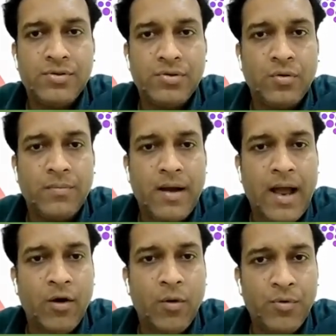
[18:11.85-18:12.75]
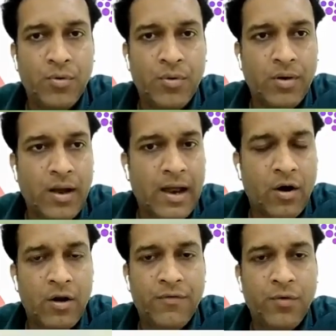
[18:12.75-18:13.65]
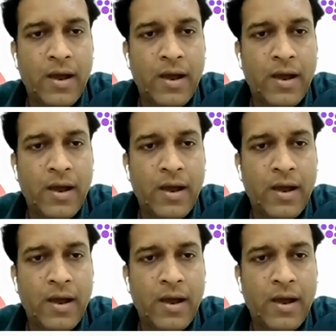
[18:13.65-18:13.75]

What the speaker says: So I hope all of